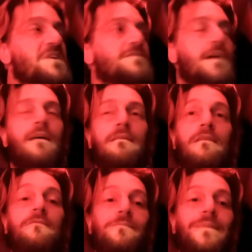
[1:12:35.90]

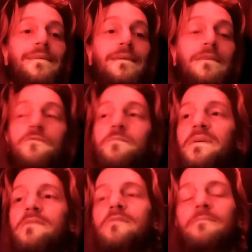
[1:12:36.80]
tagline for my life would
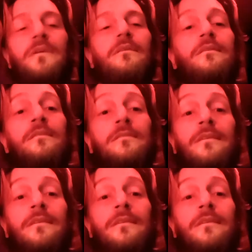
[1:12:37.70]
be something along